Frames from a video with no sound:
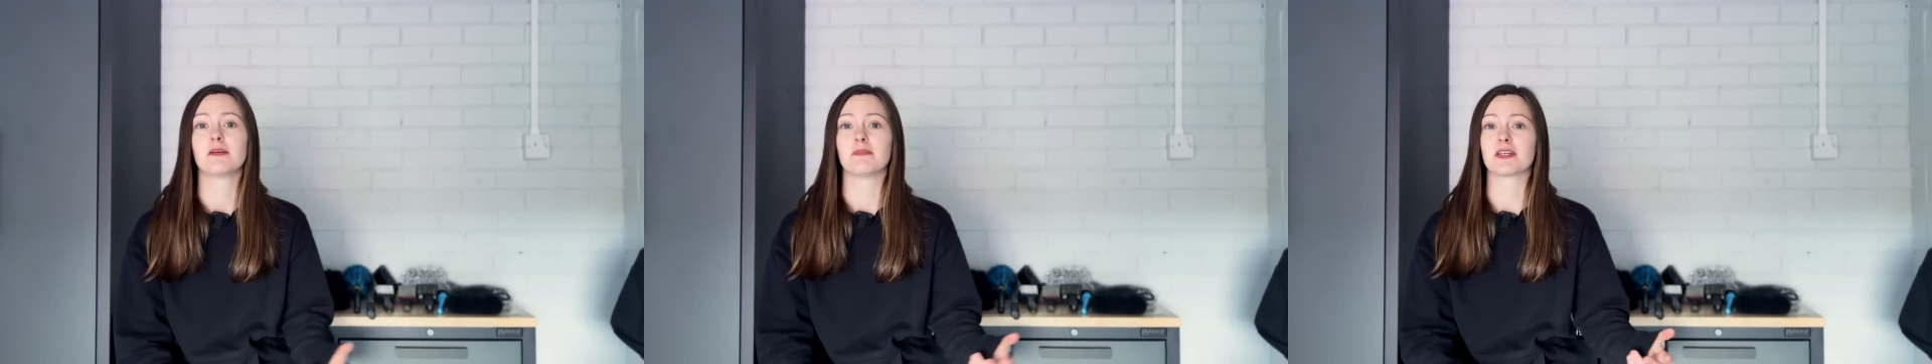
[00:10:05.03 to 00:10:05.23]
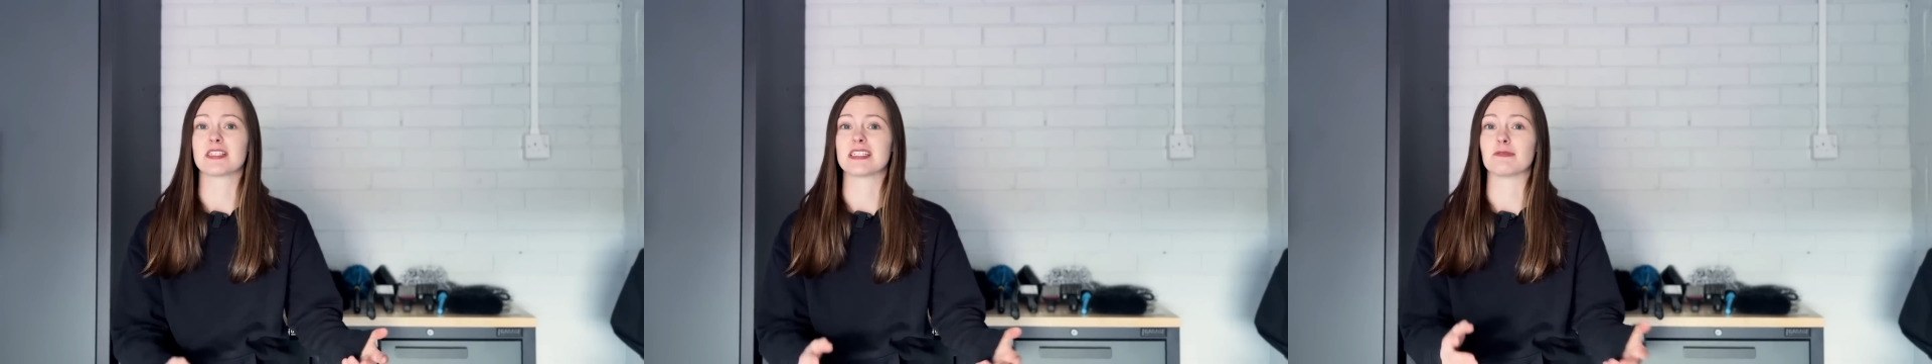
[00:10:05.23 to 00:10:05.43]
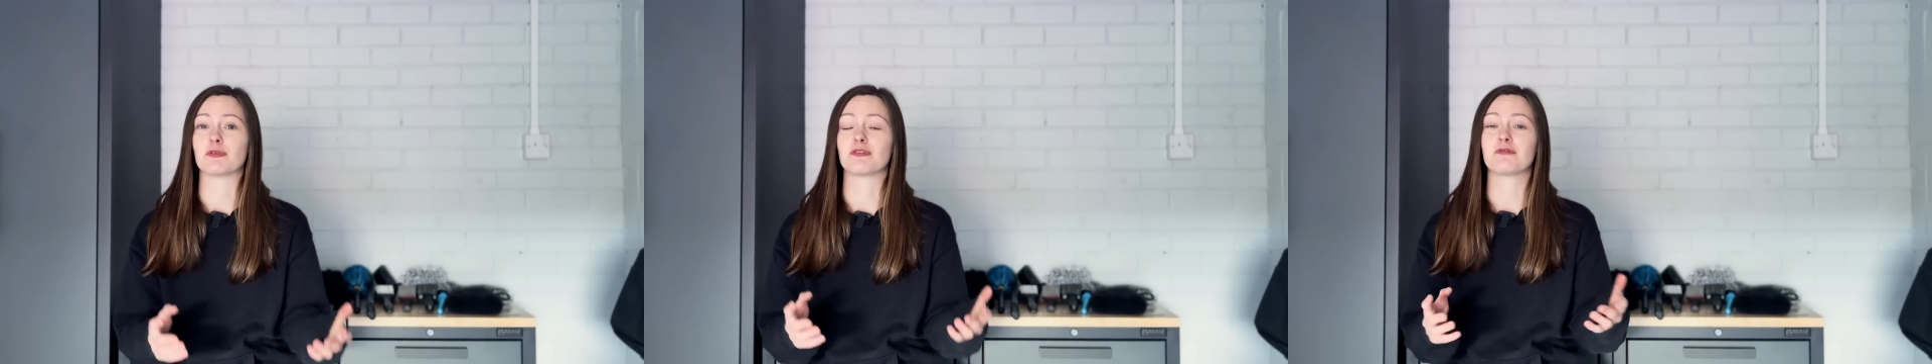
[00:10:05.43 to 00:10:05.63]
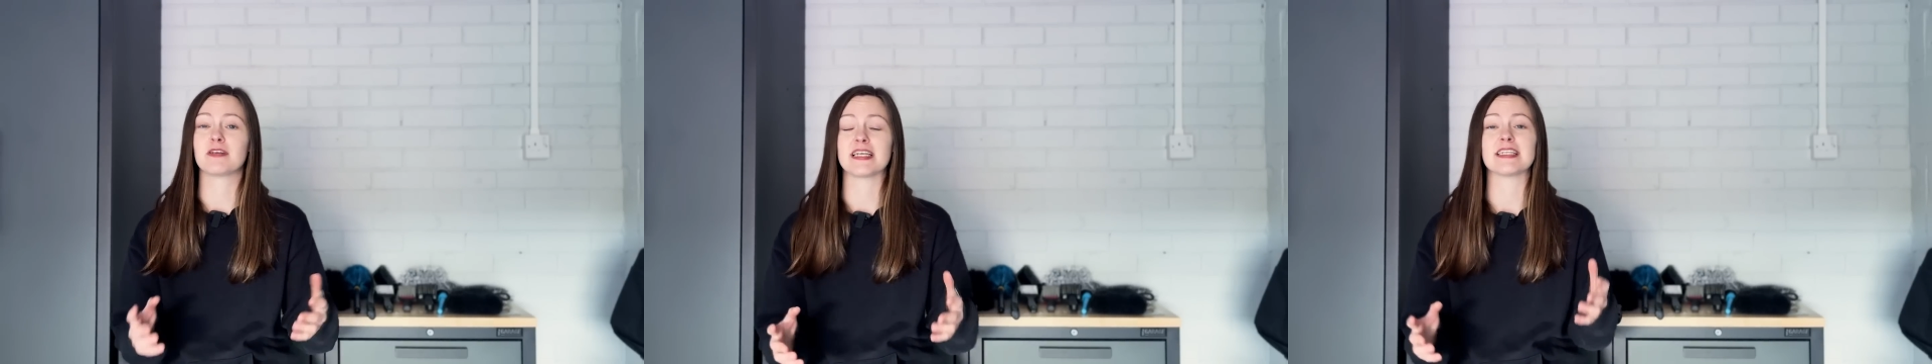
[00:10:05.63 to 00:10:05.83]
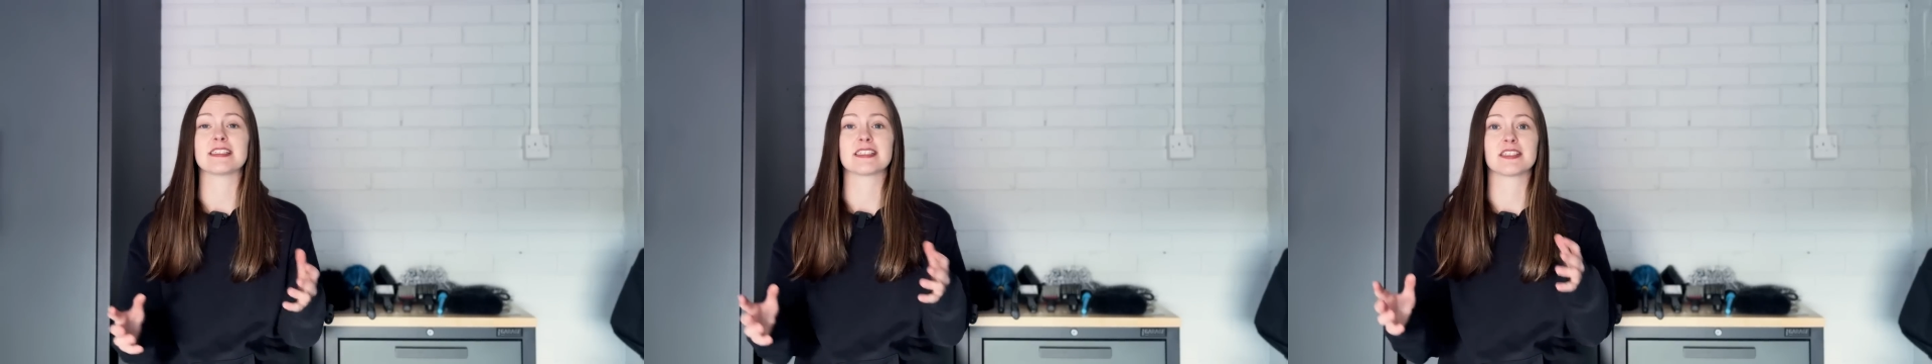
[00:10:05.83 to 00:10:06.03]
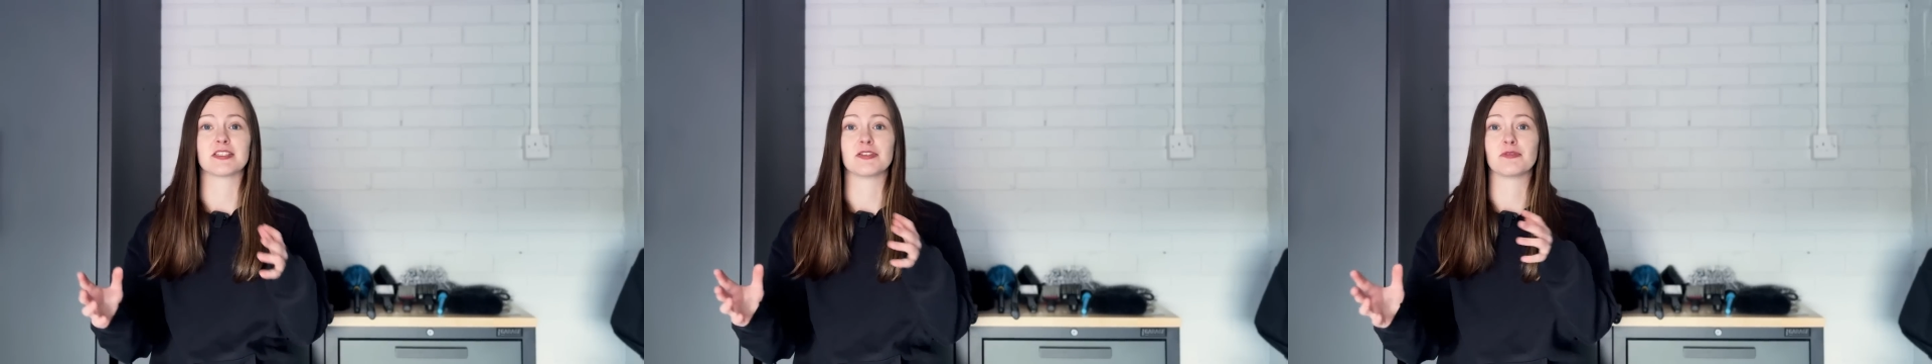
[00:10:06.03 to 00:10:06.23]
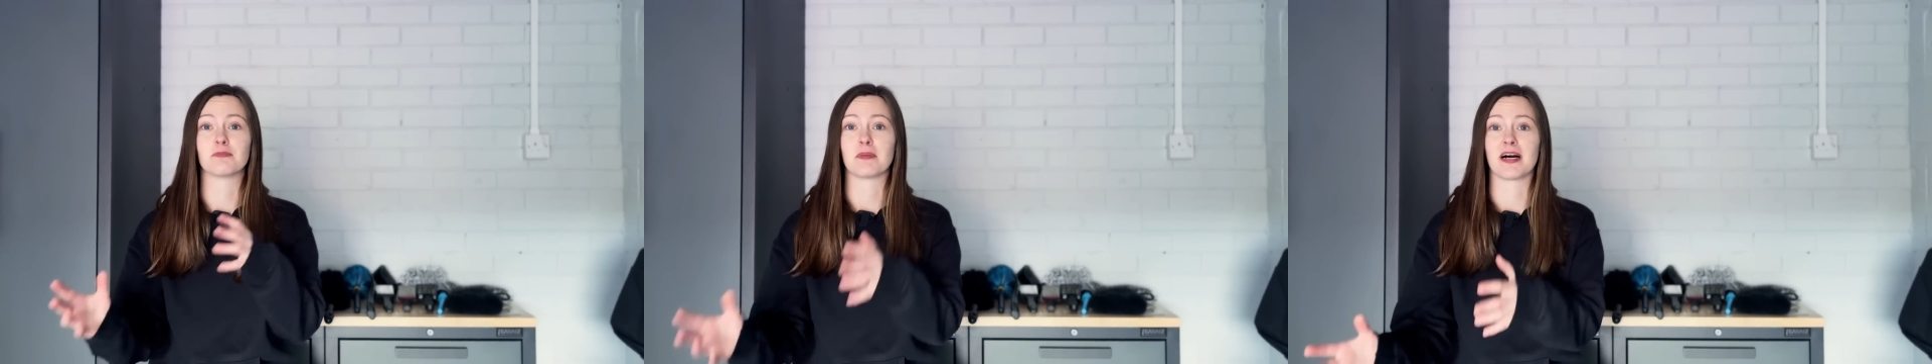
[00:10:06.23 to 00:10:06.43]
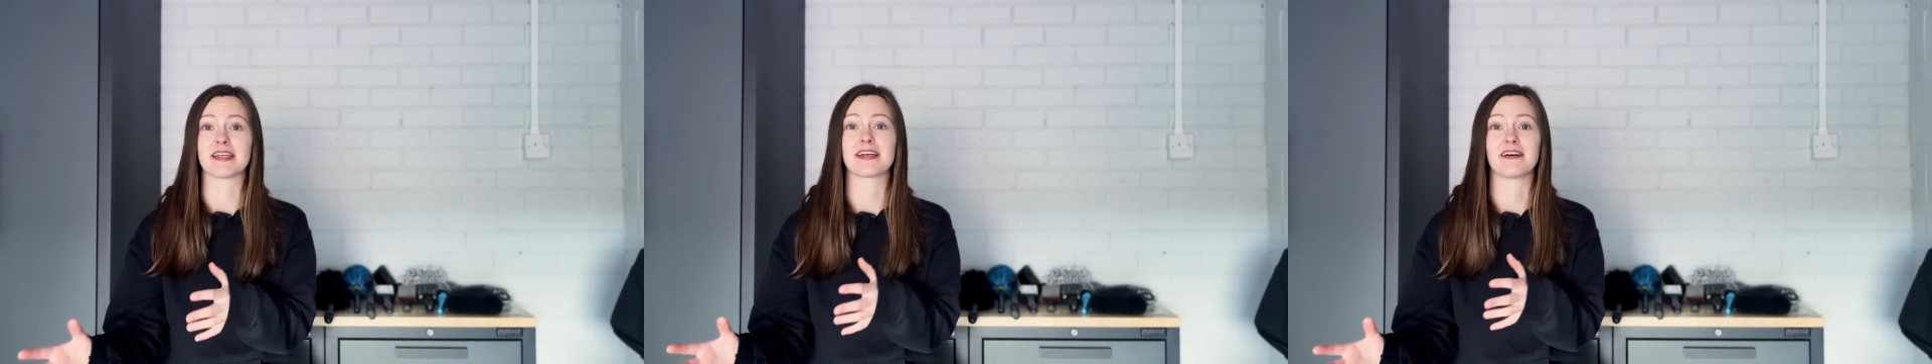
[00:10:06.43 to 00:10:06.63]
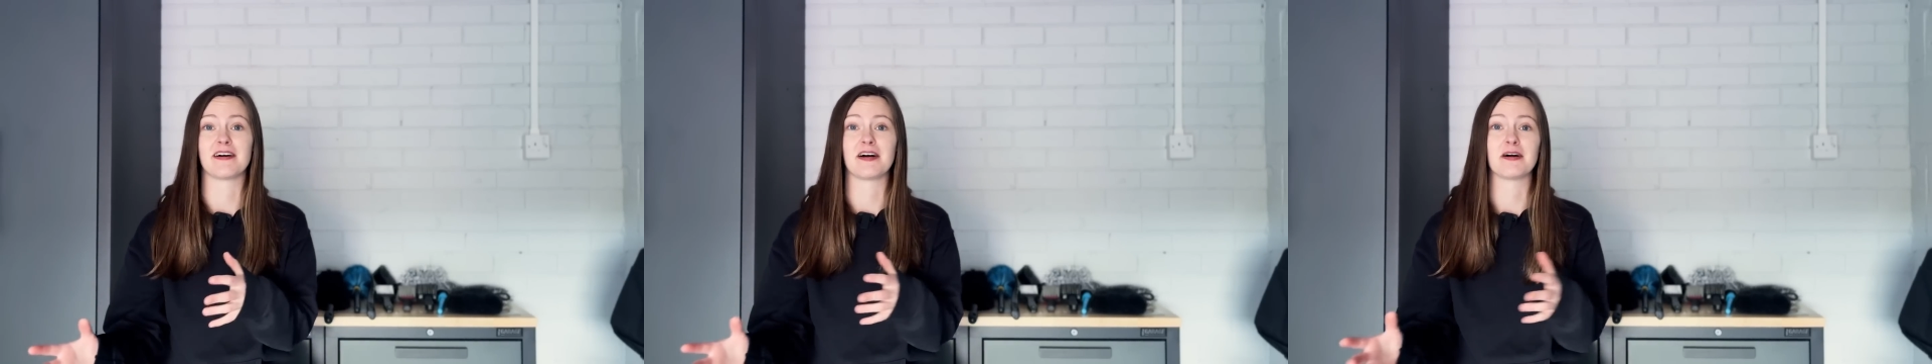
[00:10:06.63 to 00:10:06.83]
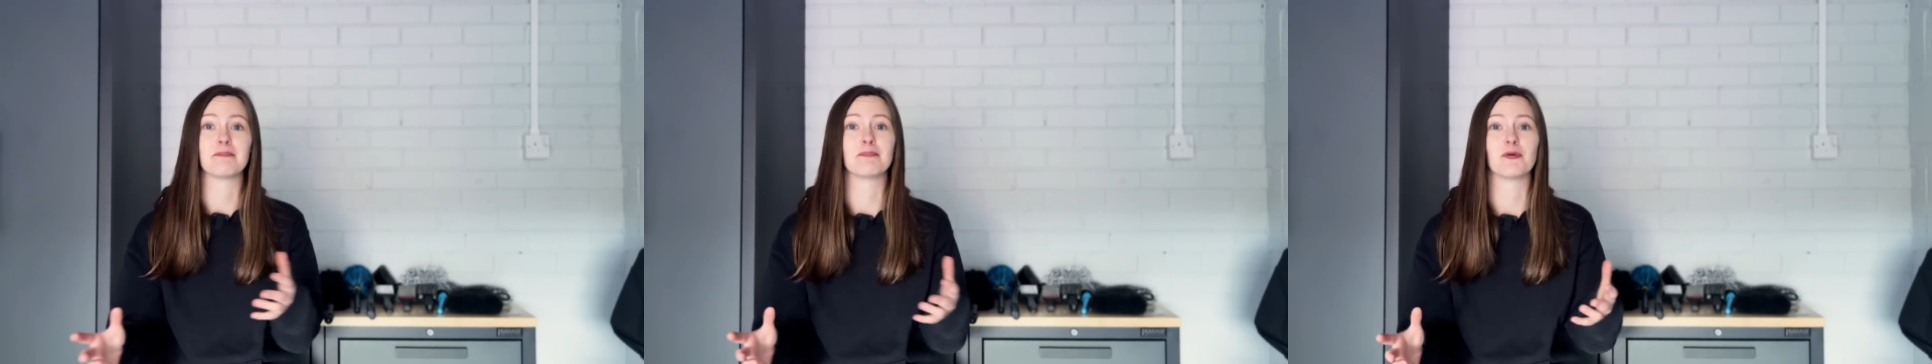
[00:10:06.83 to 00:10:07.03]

because it would fit into my car